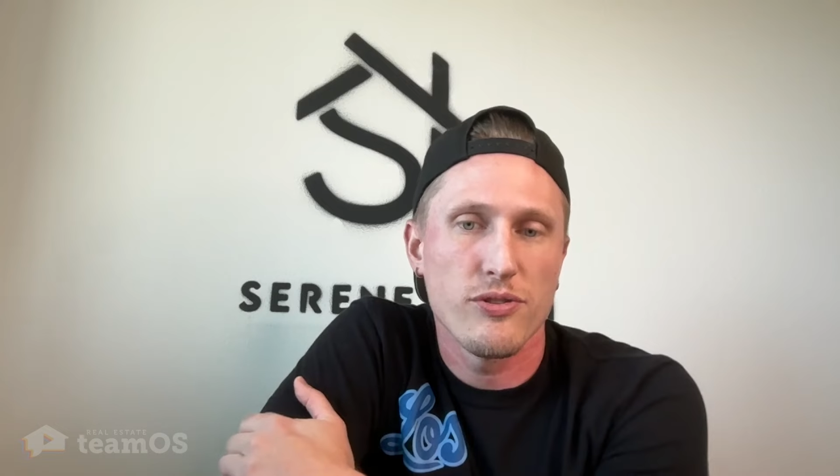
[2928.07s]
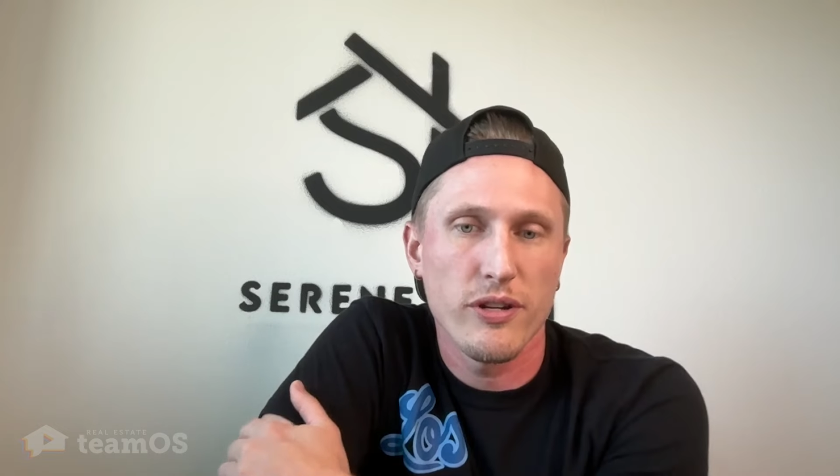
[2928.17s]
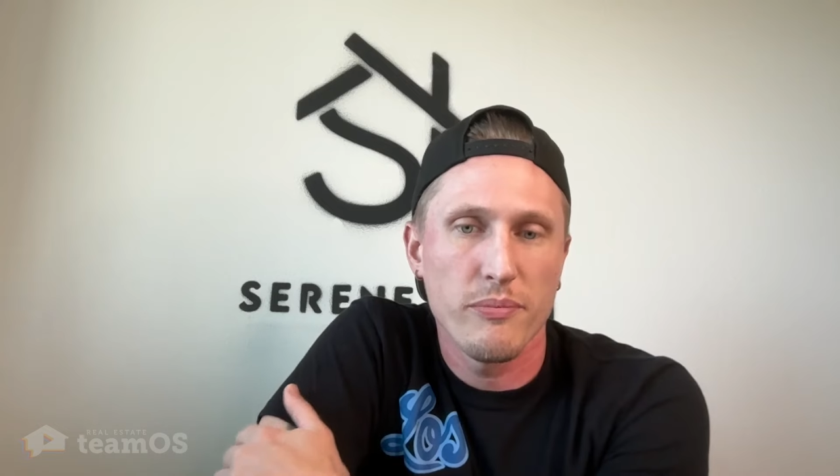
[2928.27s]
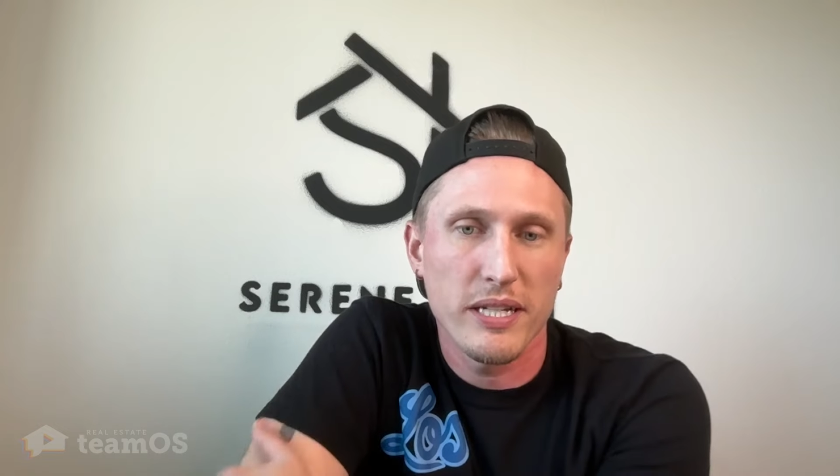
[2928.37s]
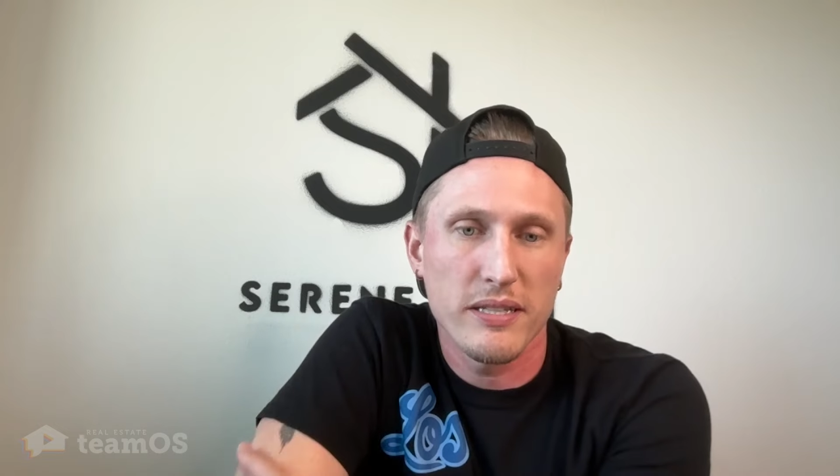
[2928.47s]

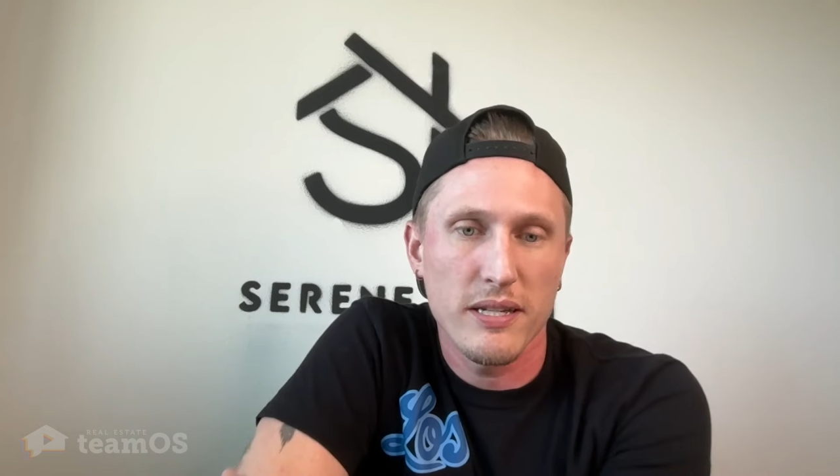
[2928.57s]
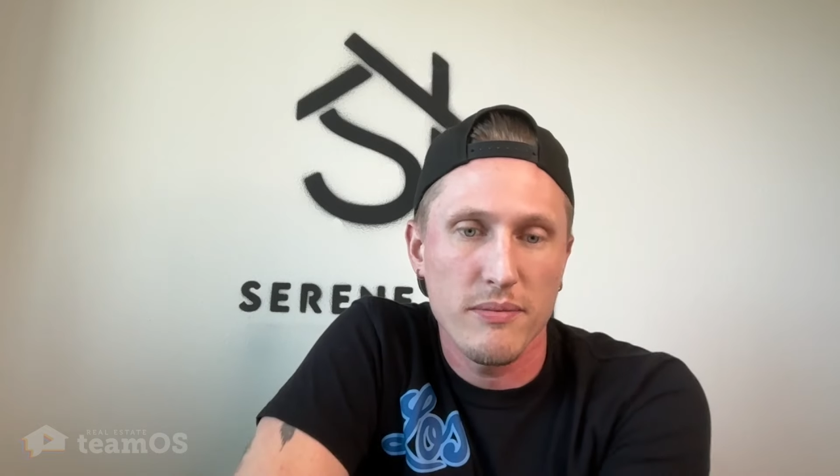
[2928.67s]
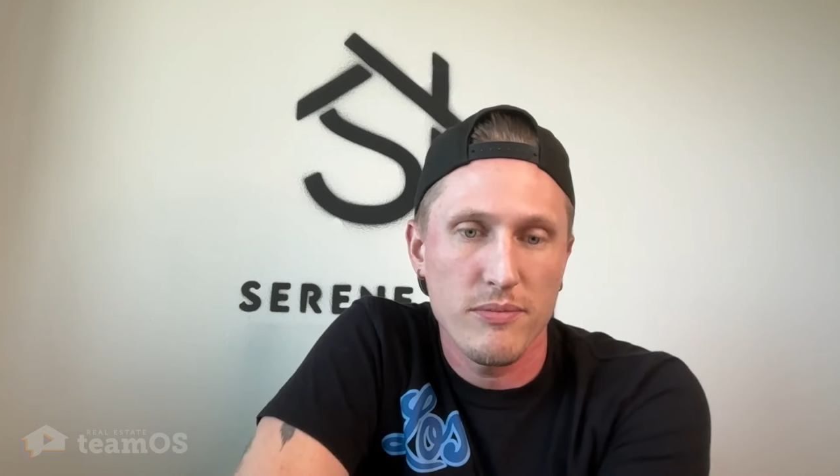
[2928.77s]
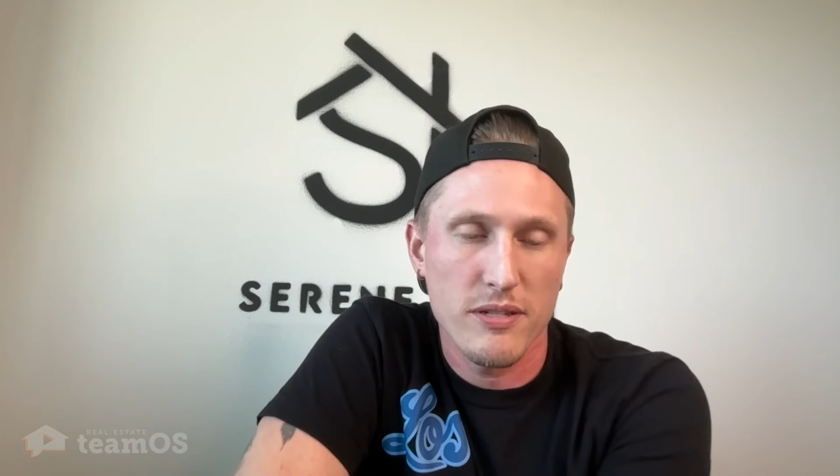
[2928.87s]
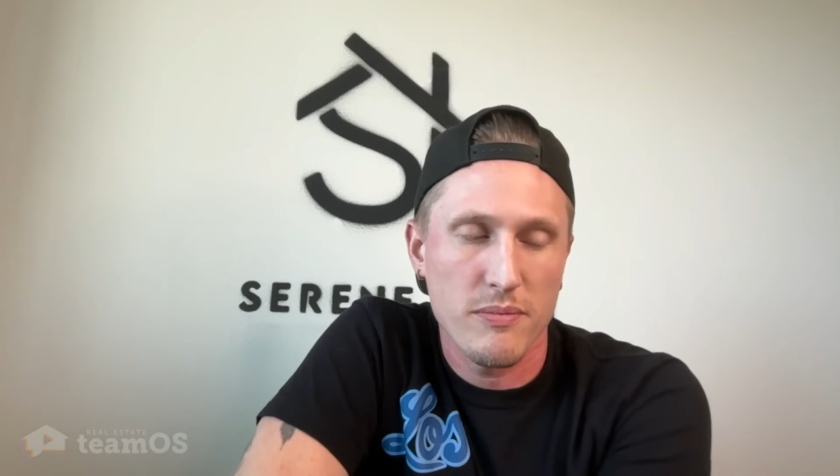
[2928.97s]
join big
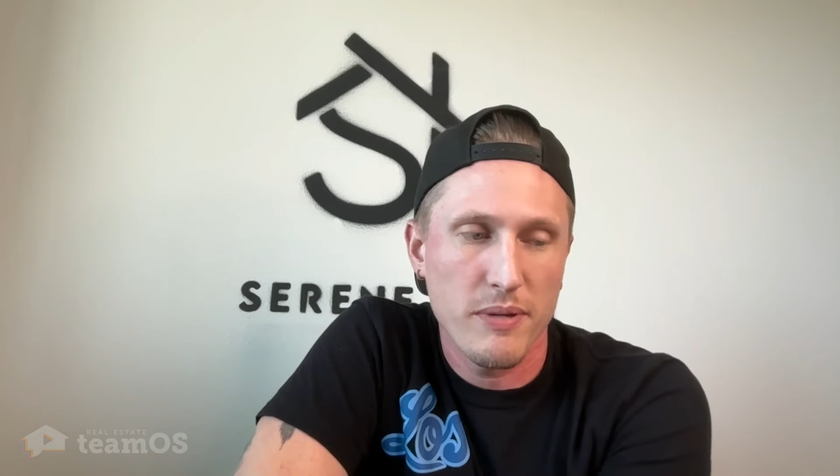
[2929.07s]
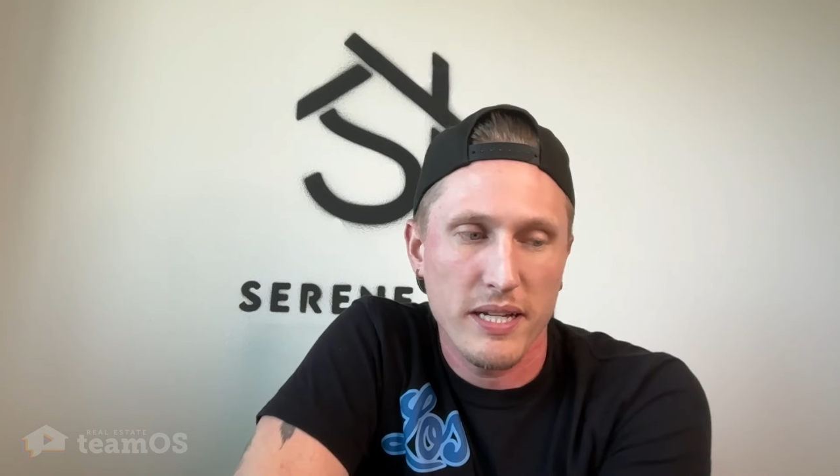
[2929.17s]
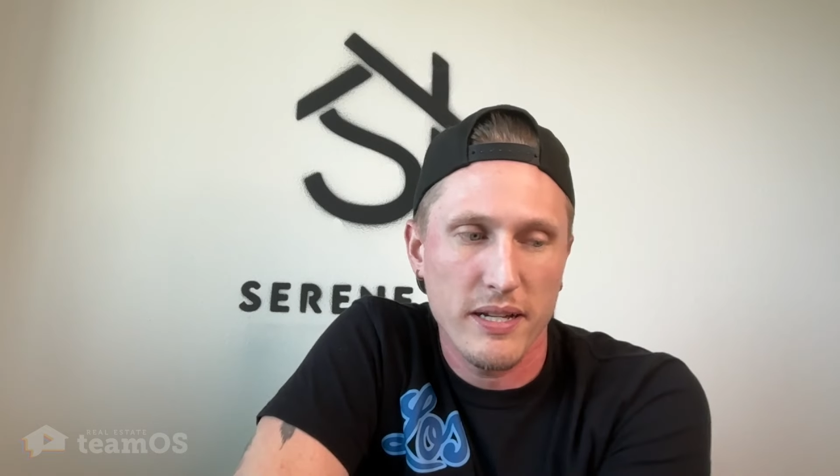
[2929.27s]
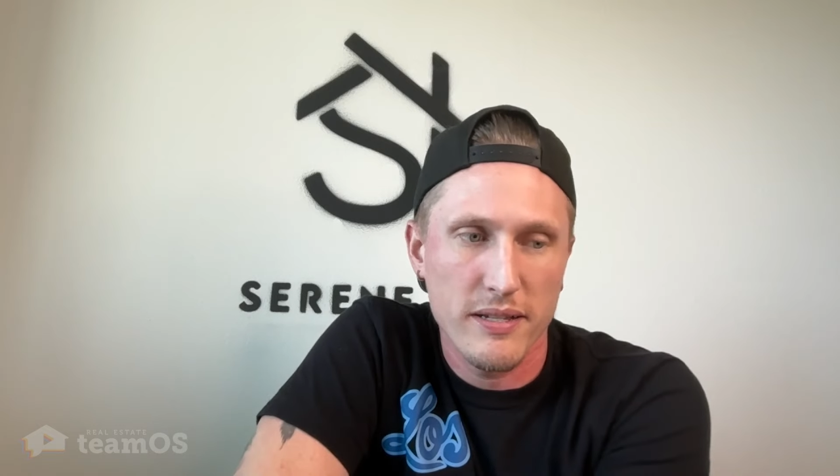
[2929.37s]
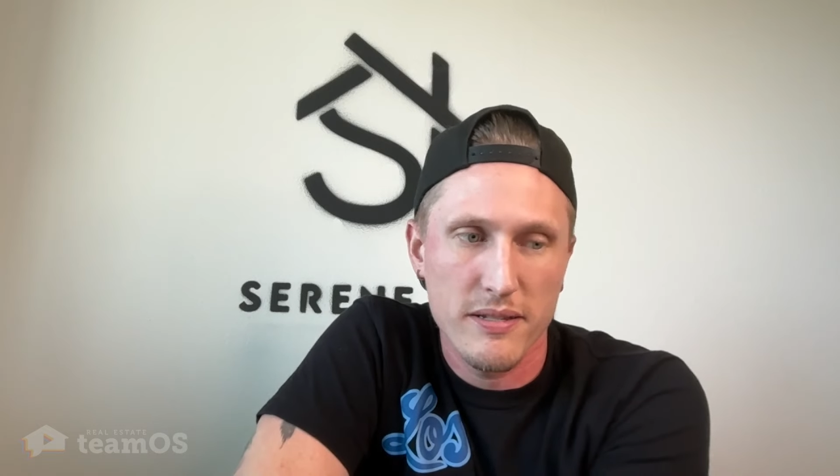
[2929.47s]
teams is
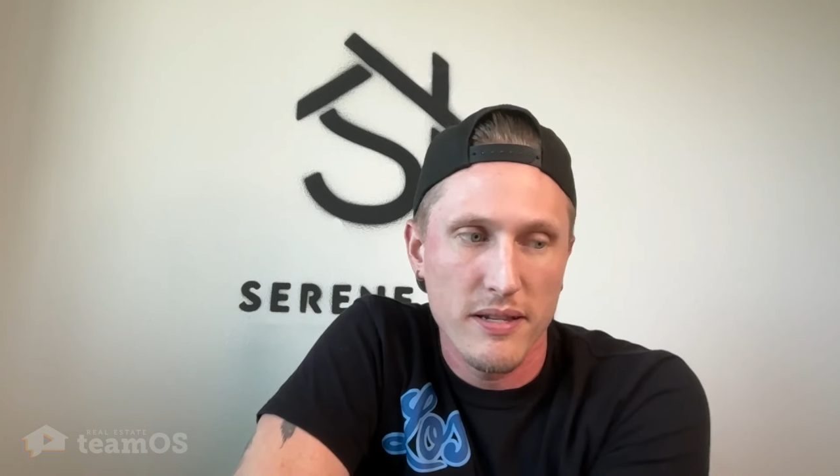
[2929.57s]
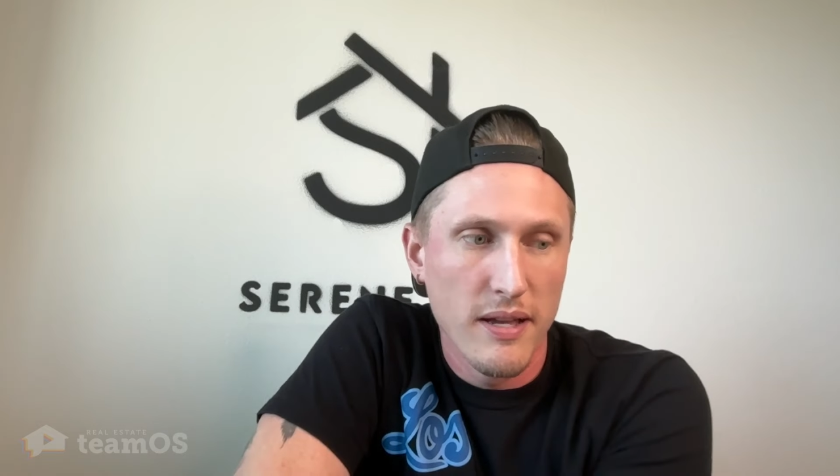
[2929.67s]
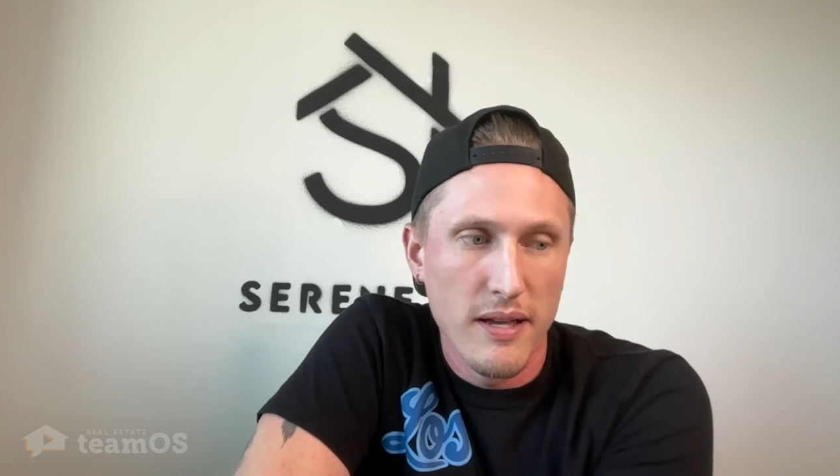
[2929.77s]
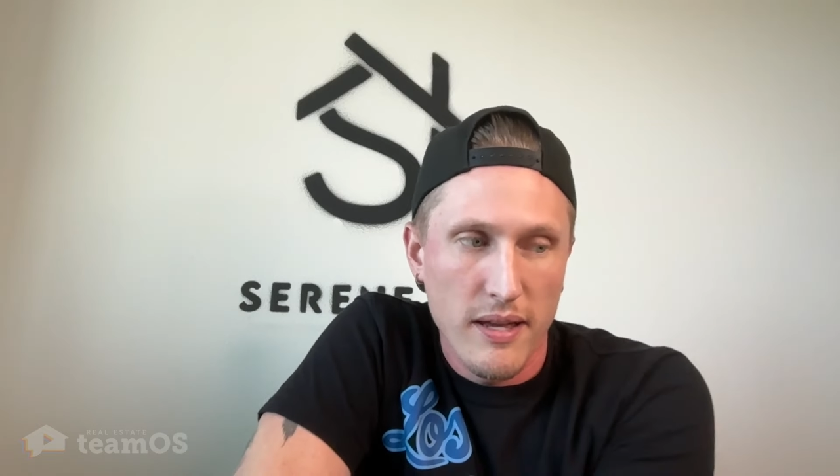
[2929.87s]
because